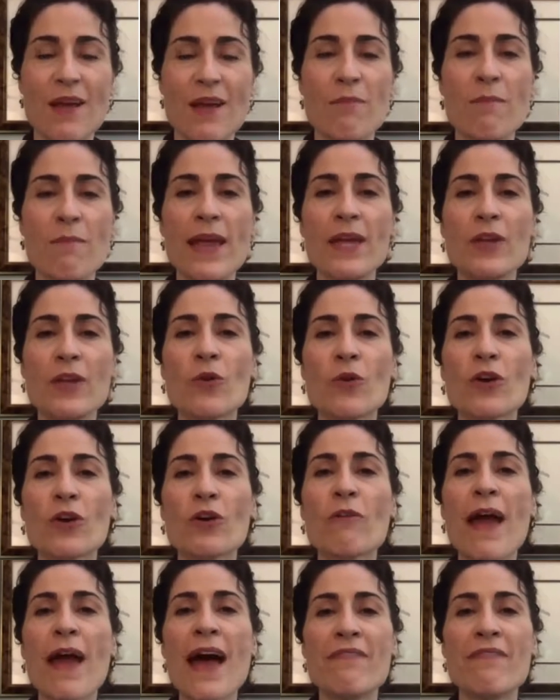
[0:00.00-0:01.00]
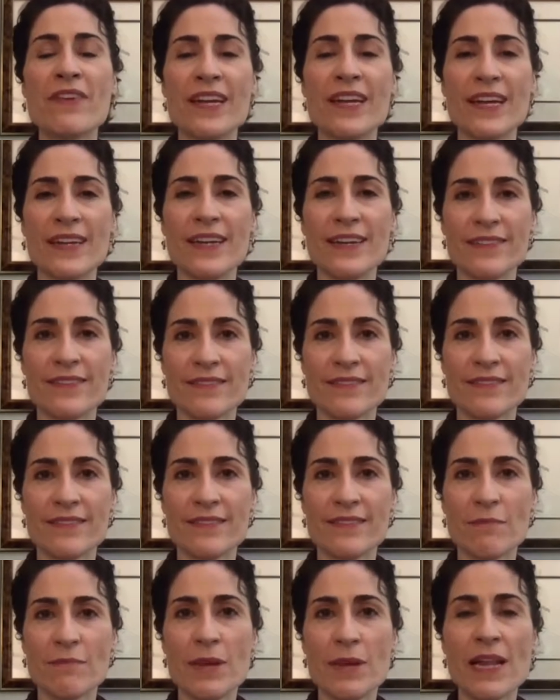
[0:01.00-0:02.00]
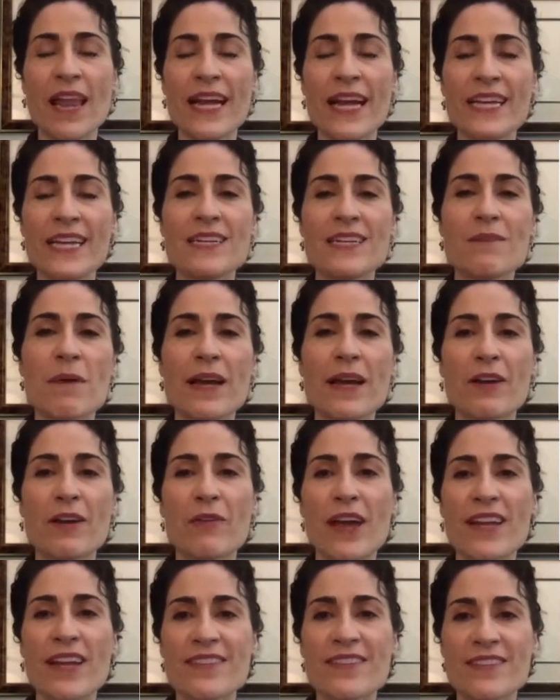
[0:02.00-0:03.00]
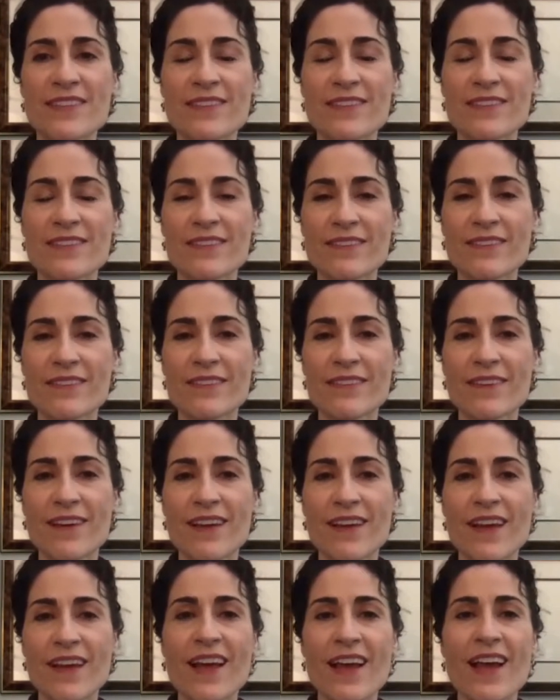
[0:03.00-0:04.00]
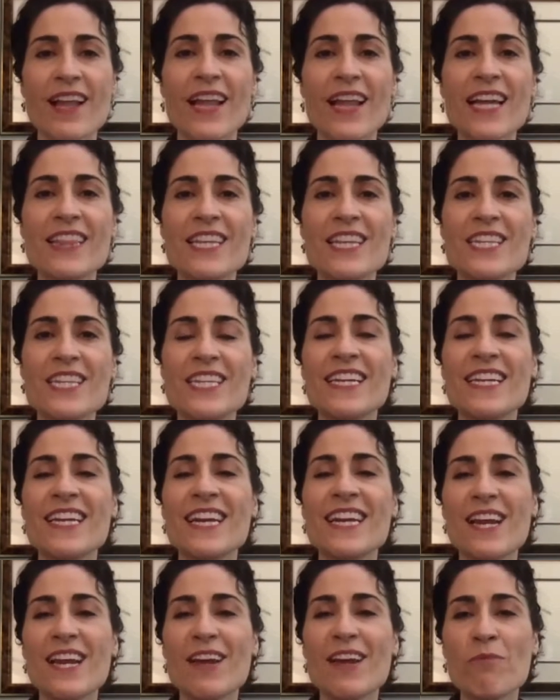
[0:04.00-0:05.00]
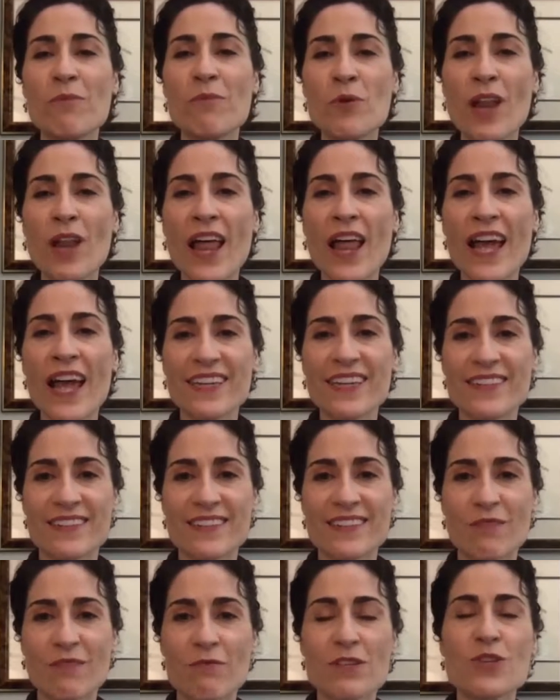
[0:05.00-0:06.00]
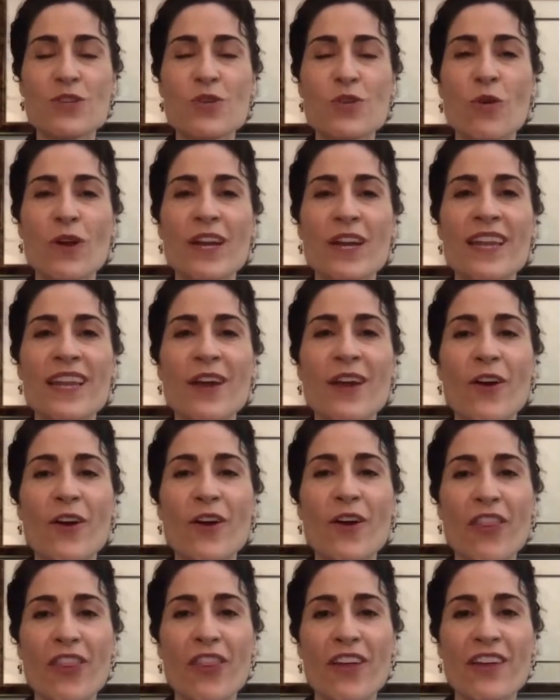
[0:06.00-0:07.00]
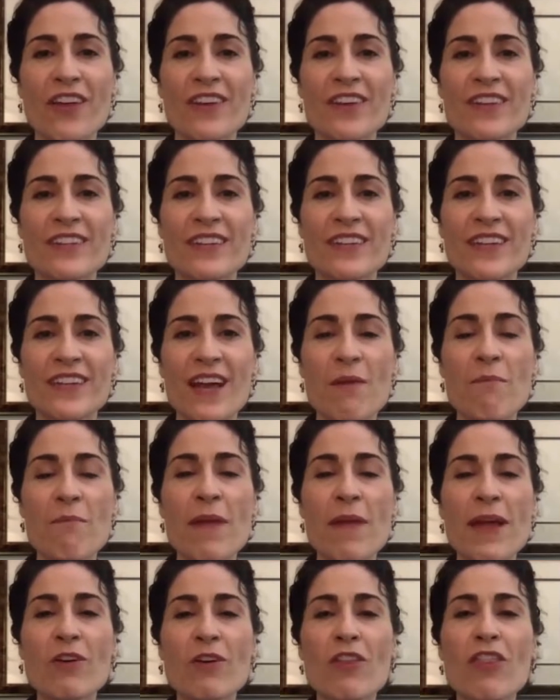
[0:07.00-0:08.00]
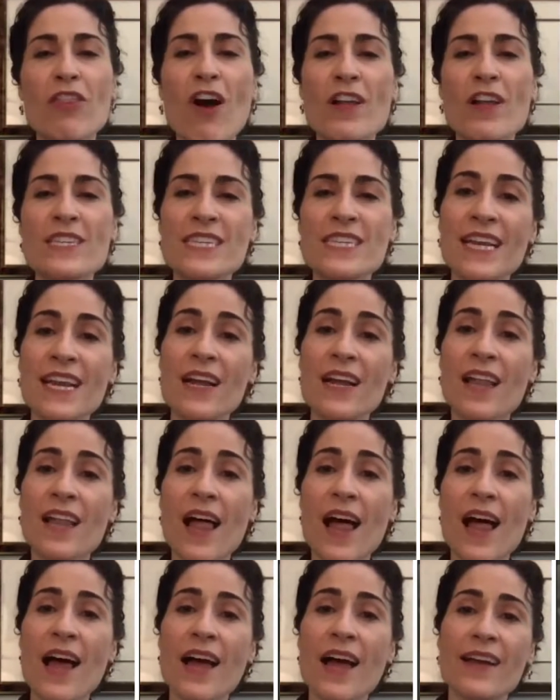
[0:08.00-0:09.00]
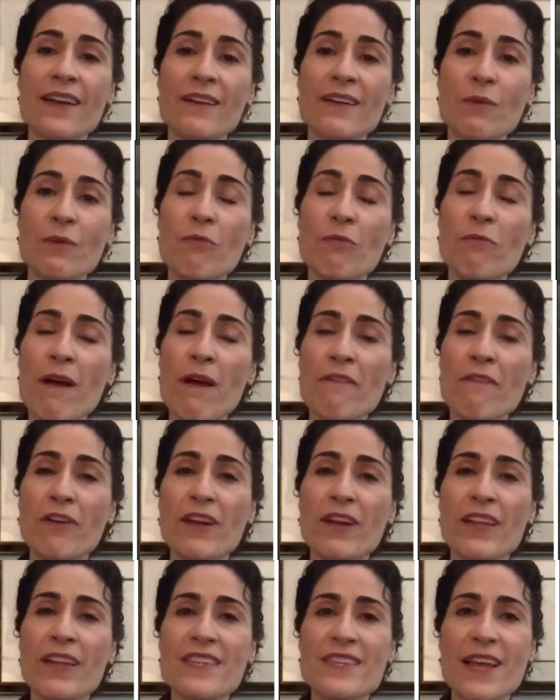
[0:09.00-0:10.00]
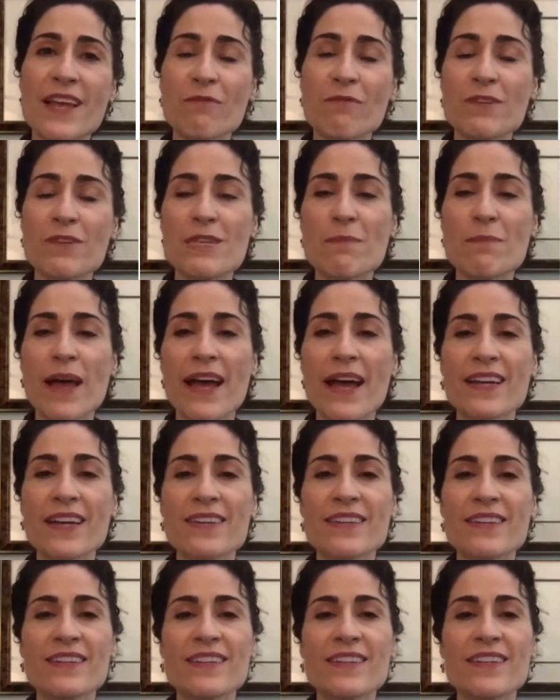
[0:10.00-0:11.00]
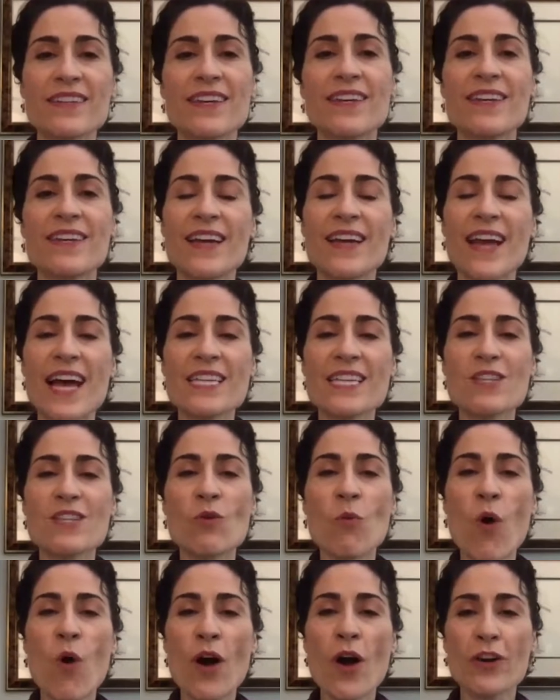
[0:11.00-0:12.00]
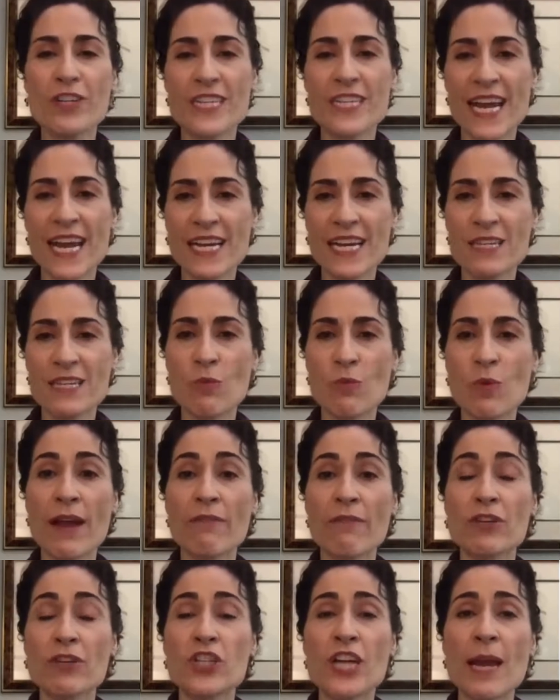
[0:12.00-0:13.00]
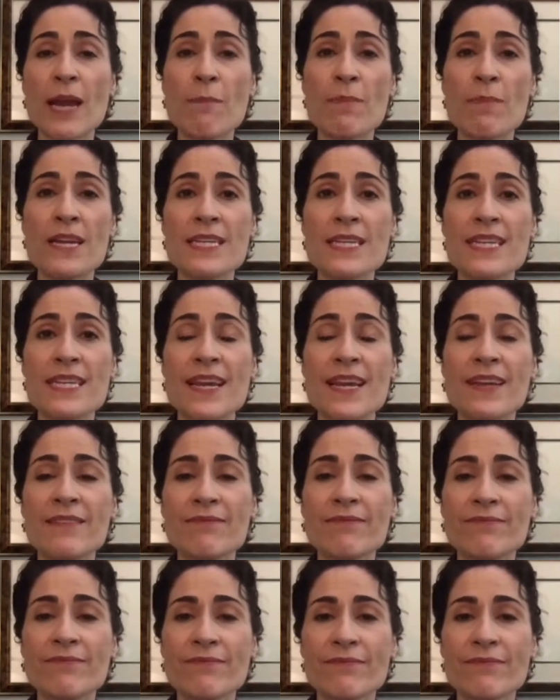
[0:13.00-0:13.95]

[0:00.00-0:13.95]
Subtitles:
may your gravity be lightened by grace. Like the dignity of moonlight restoring the earth, may your thoughts incline with reverence and respect. As the water takes whatever shape it is in,